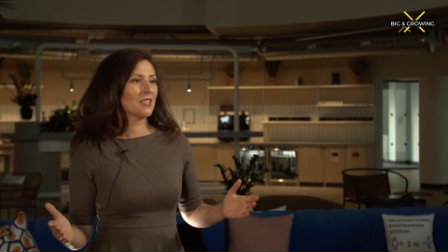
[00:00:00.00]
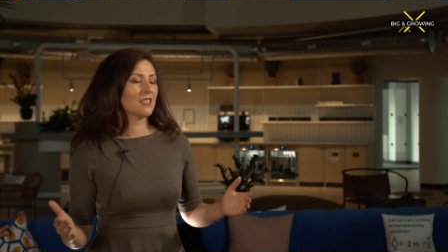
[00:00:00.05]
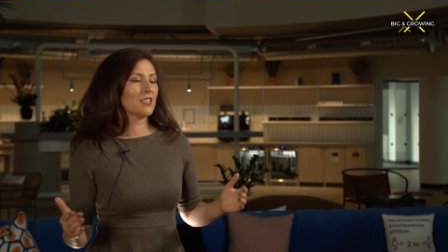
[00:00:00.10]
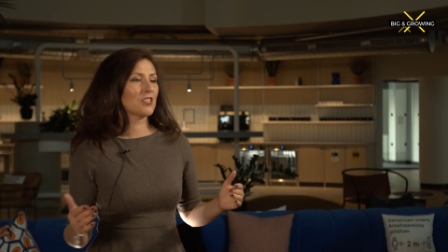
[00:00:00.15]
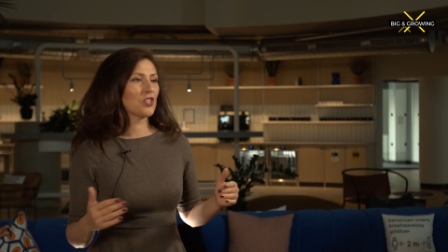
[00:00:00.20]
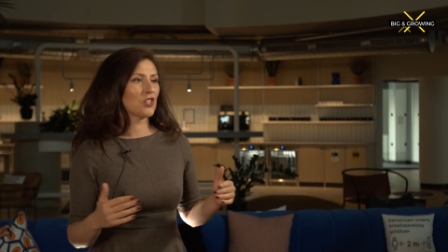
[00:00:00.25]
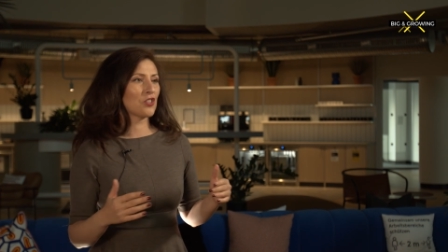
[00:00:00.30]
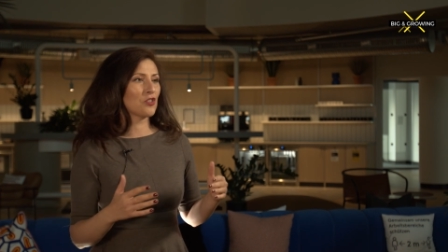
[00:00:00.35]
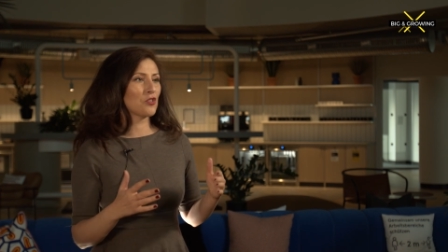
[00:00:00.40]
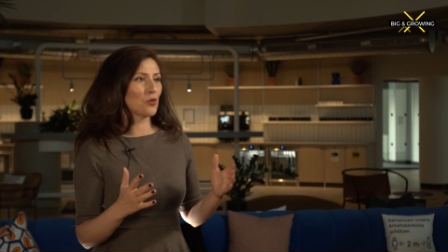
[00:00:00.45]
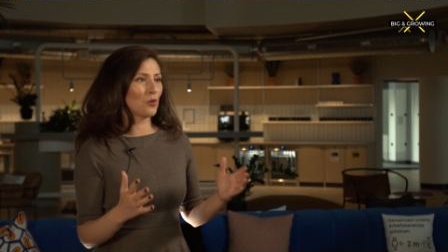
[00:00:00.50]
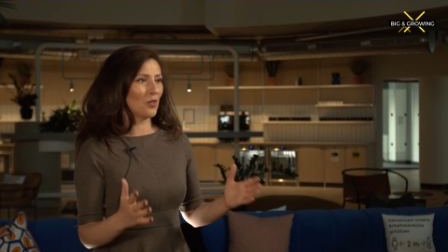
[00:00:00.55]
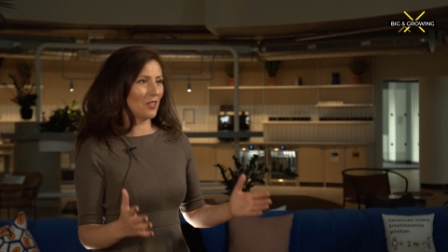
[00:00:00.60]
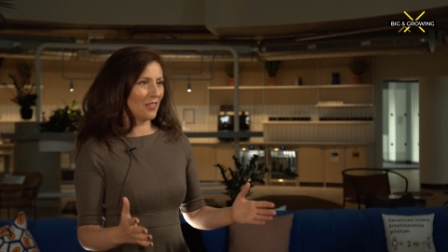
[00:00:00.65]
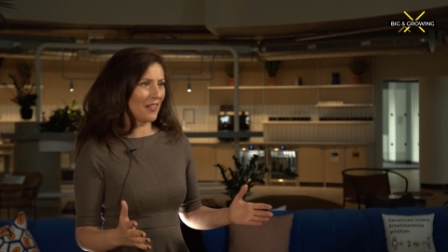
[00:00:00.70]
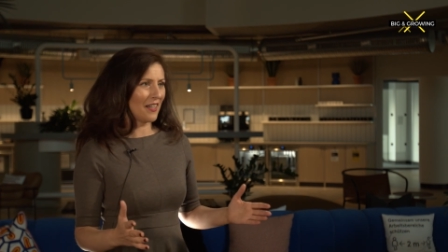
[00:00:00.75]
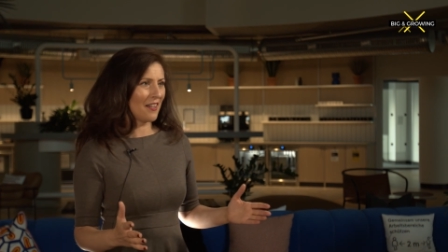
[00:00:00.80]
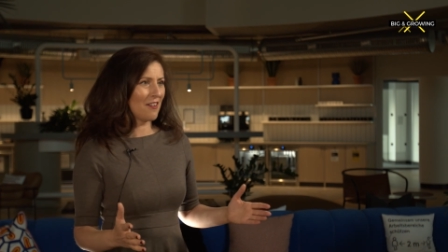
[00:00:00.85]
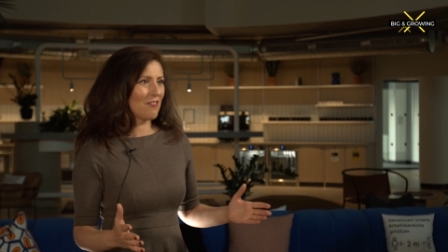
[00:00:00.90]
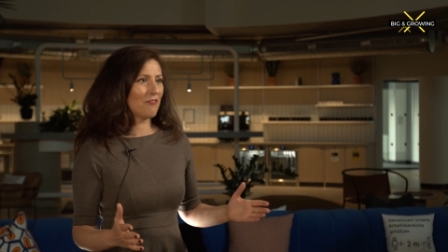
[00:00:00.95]
to change your
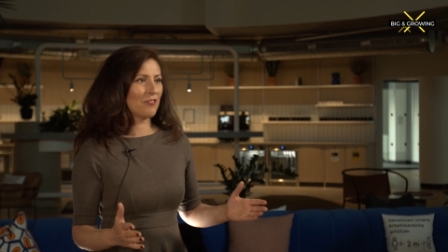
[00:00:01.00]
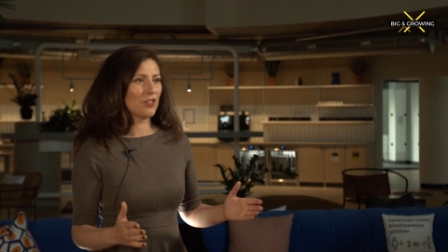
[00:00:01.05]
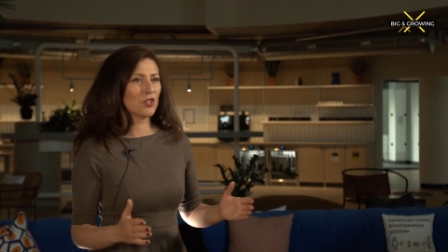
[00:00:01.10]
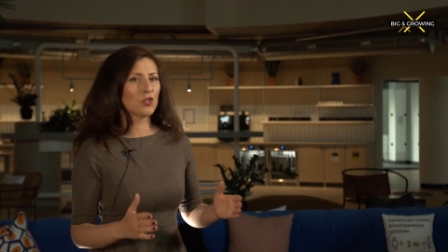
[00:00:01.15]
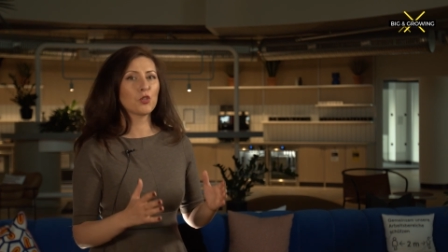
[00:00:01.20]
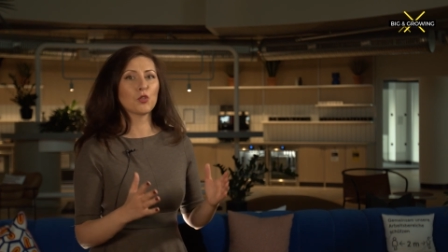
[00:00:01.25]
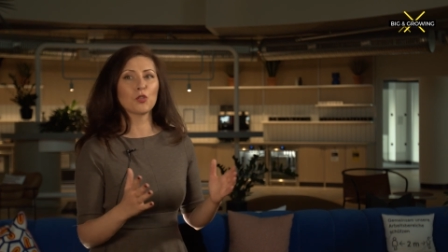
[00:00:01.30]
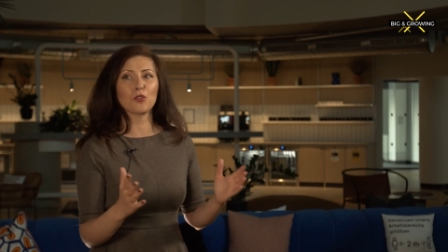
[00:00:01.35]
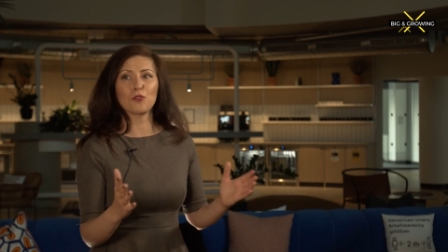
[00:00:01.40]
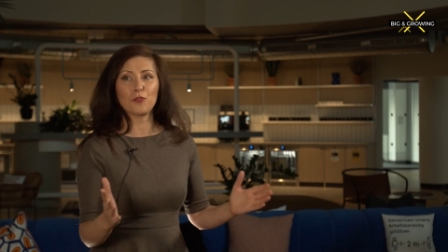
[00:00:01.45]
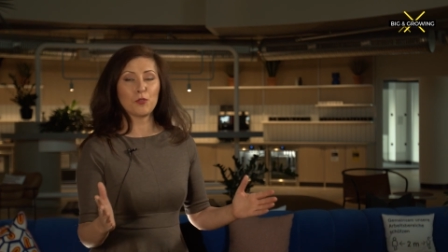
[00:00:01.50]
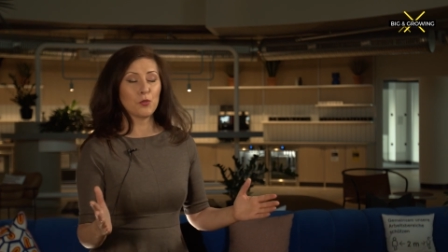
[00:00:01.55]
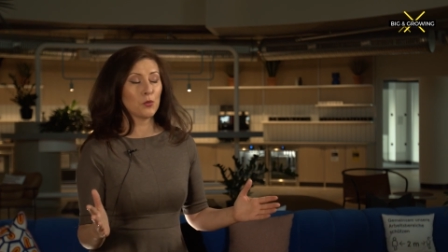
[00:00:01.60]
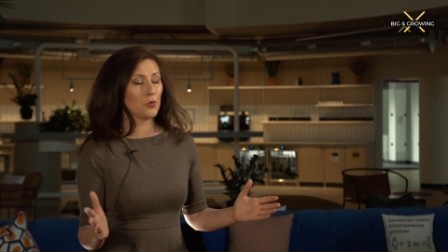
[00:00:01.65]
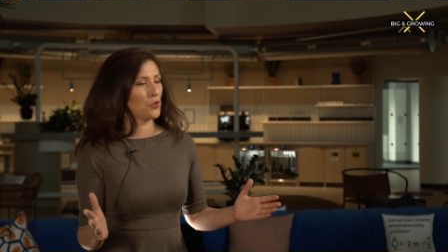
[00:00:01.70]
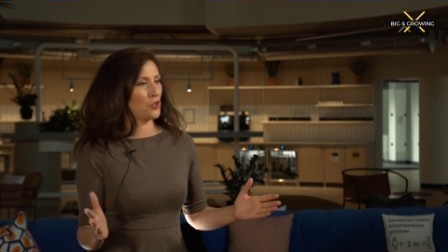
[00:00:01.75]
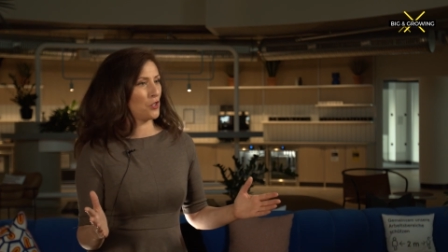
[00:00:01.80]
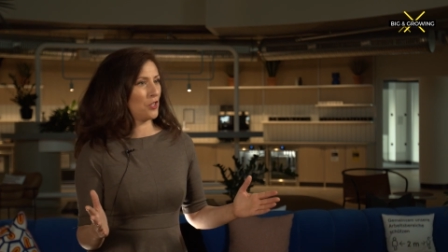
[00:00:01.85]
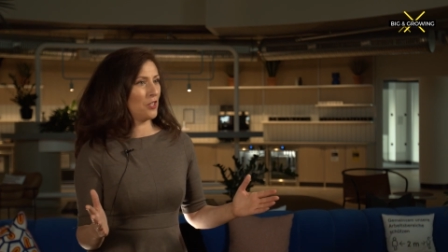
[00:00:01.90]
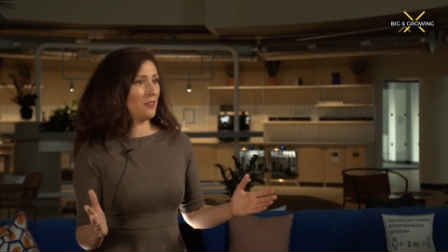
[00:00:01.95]
life, your
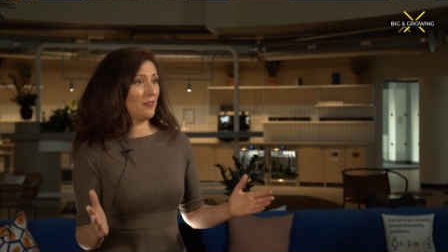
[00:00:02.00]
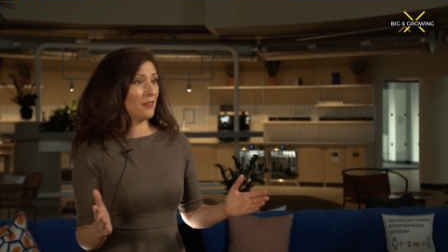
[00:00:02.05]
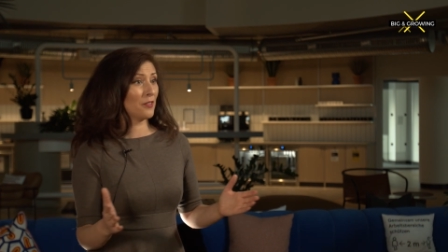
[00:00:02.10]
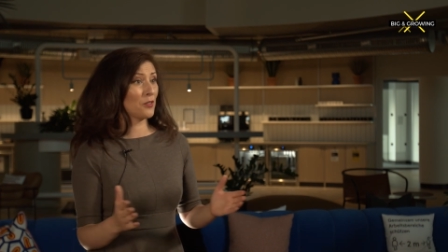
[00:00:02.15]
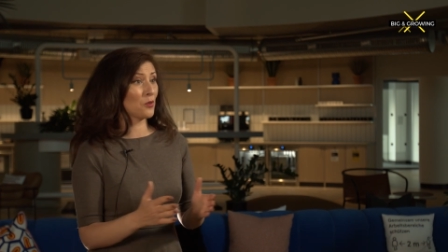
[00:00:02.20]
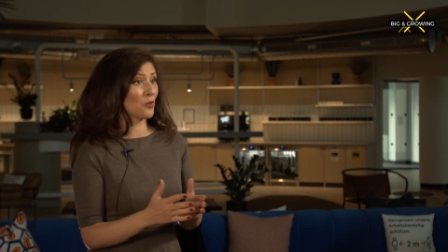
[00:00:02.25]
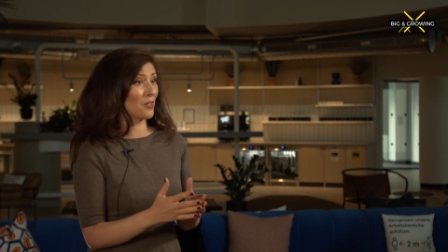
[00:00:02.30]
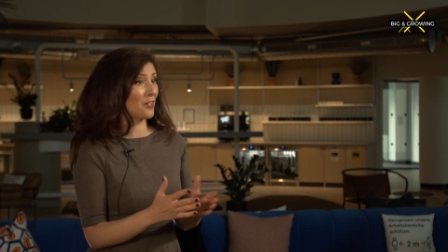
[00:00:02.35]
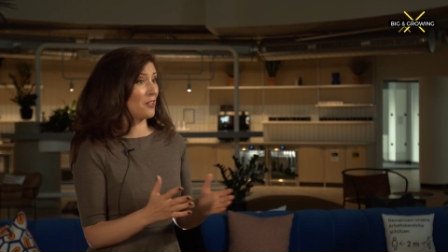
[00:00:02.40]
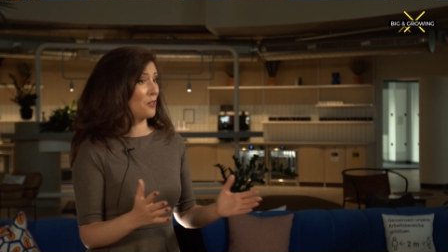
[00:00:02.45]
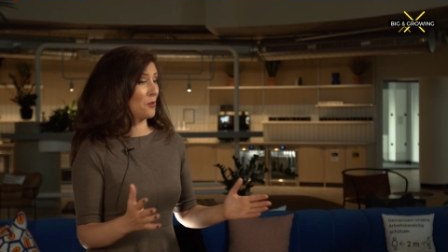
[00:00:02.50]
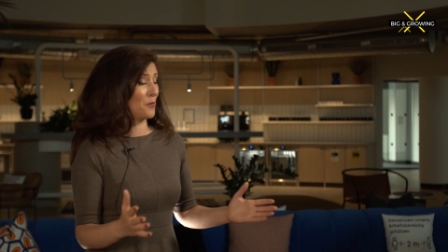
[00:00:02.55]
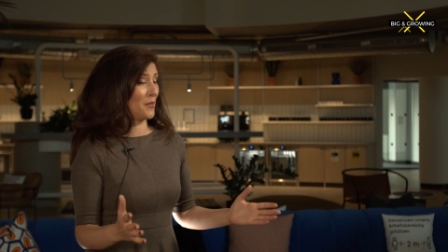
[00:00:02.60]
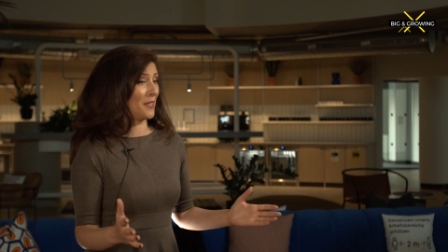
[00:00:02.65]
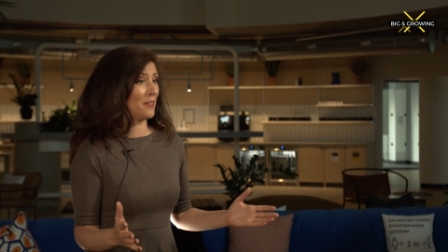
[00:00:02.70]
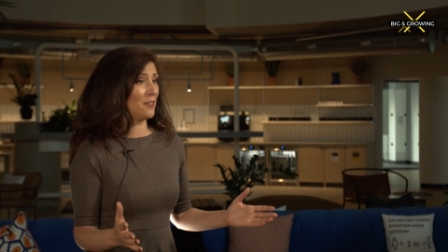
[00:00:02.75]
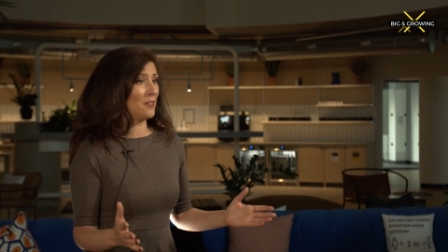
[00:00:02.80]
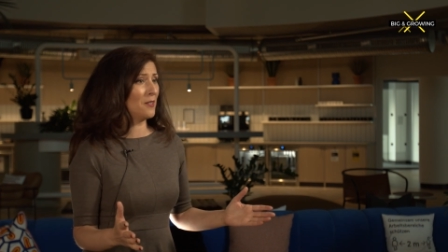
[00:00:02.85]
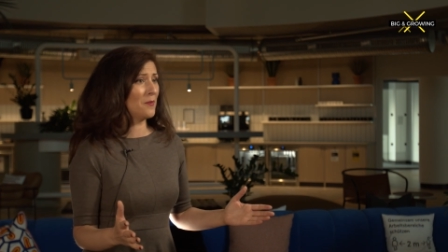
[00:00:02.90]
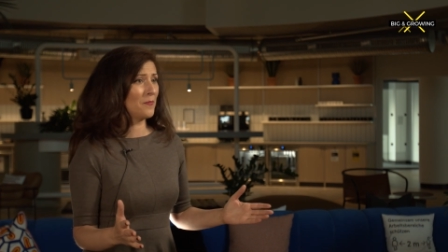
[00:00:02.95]
future, your
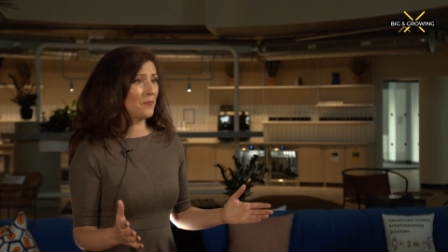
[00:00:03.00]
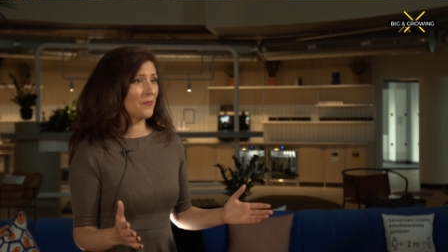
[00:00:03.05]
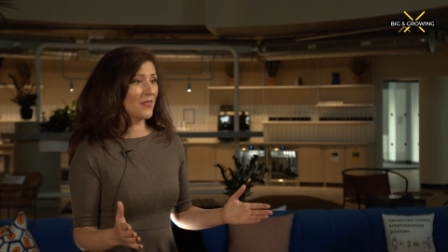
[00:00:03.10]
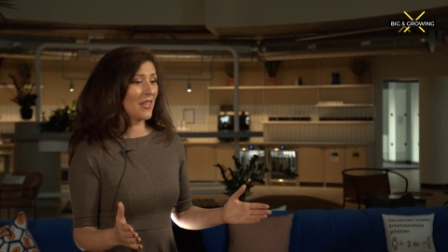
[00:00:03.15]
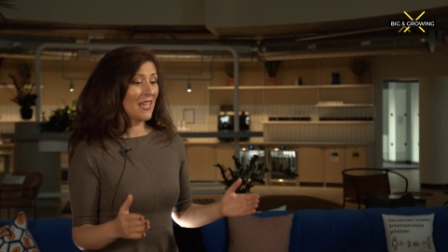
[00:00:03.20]
career.